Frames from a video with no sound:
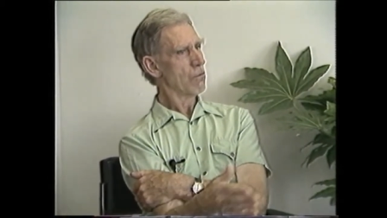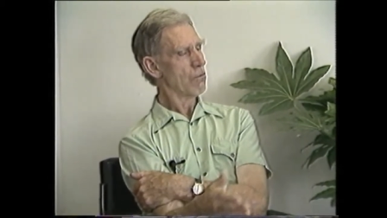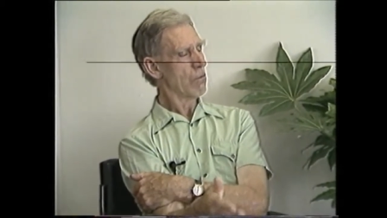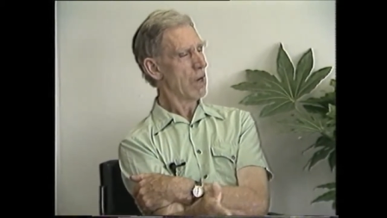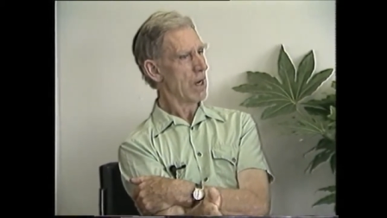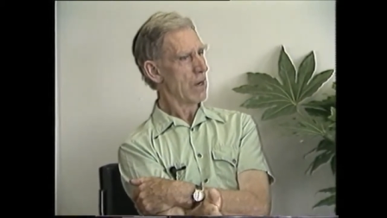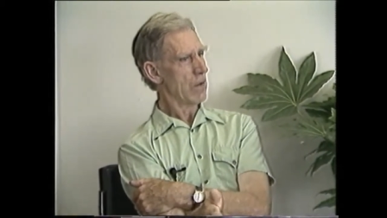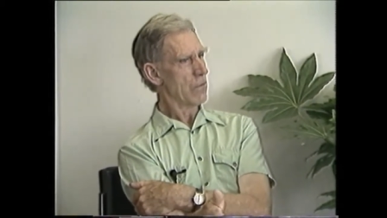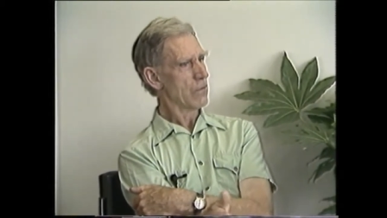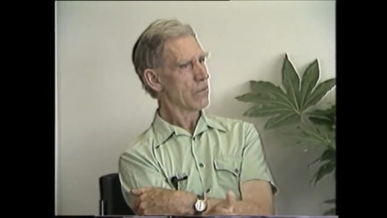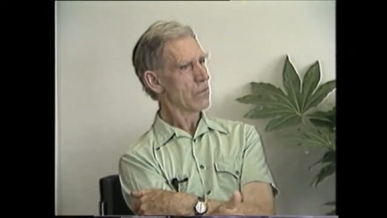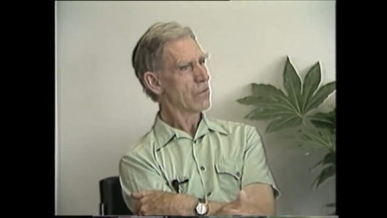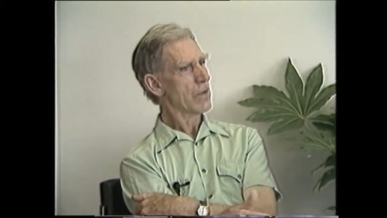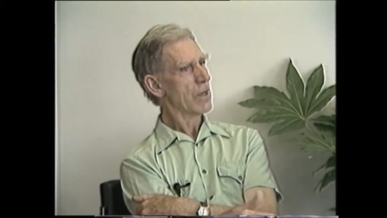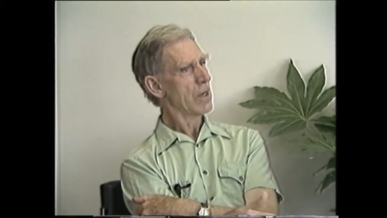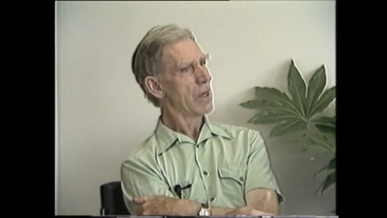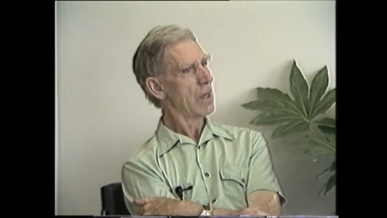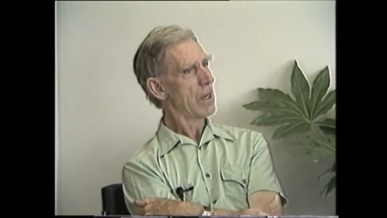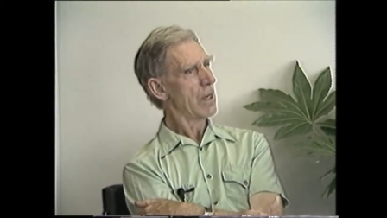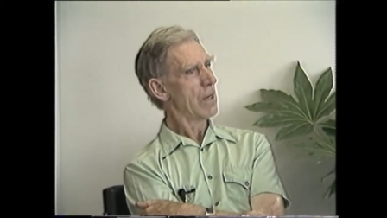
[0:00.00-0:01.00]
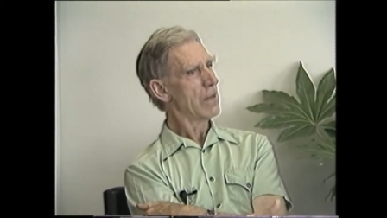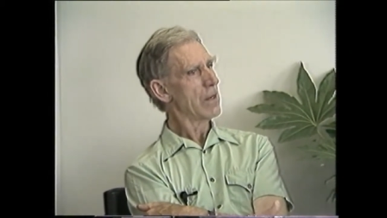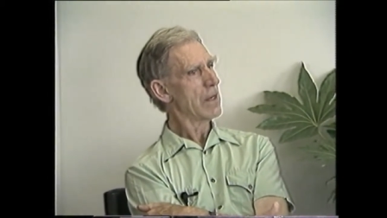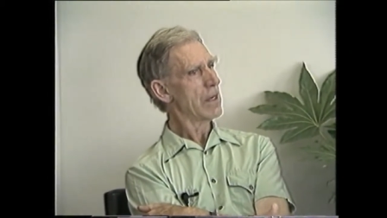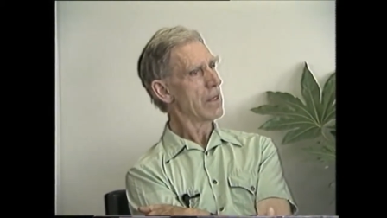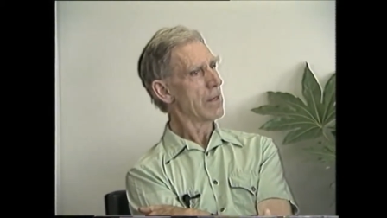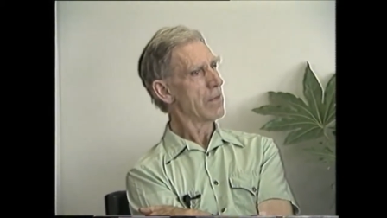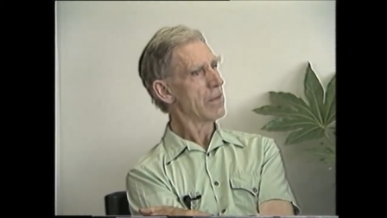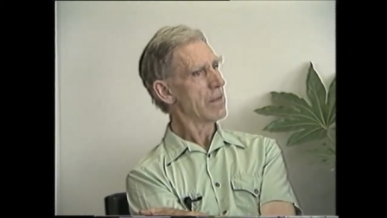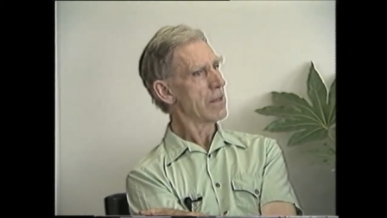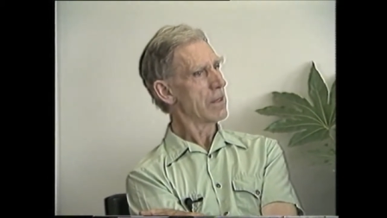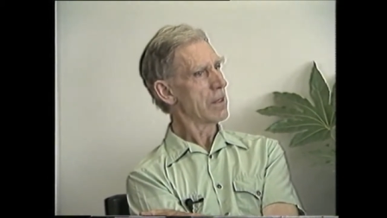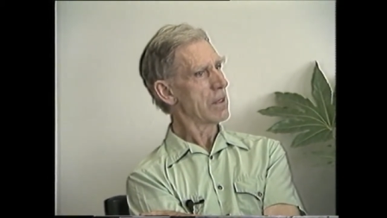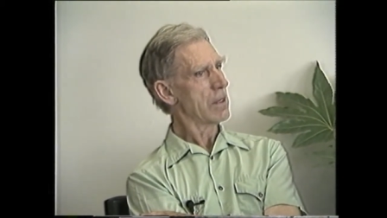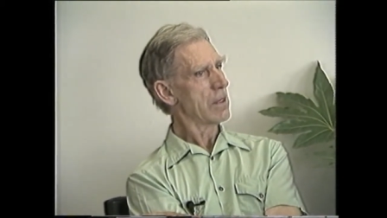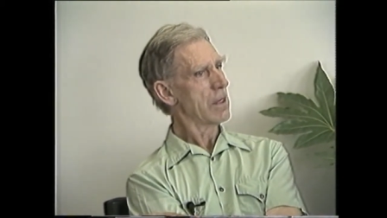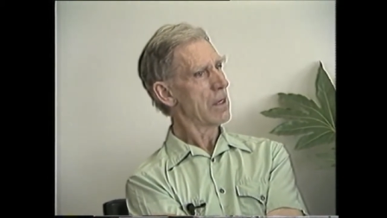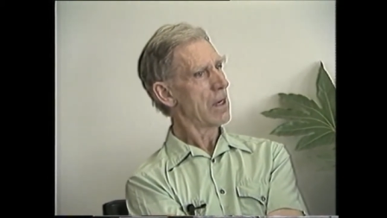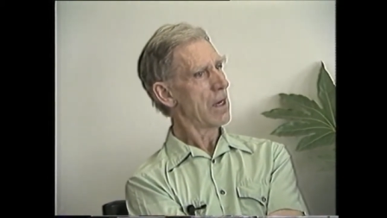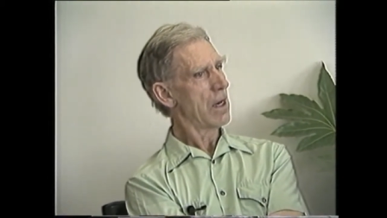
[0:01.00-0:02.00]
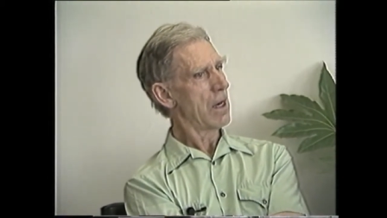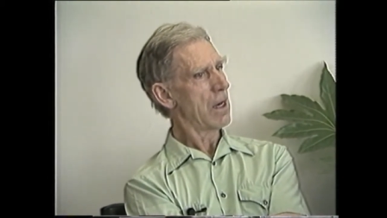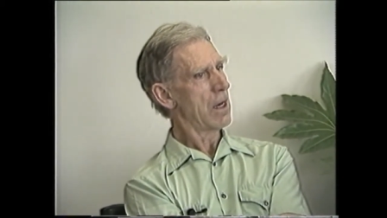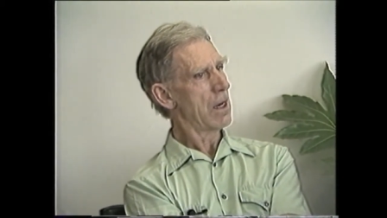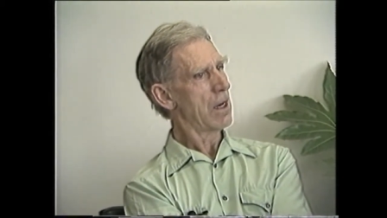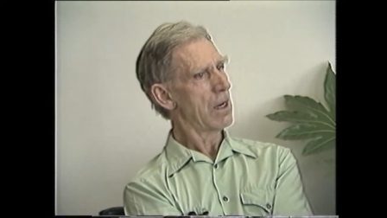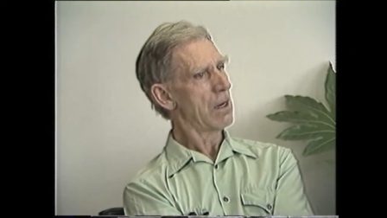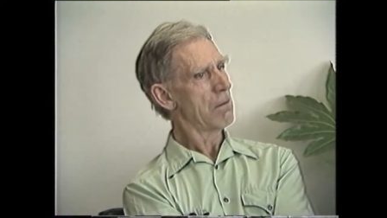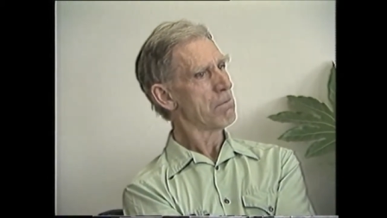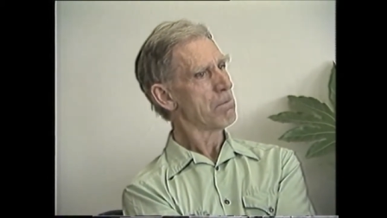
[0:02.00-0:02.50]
was uh, in the uh,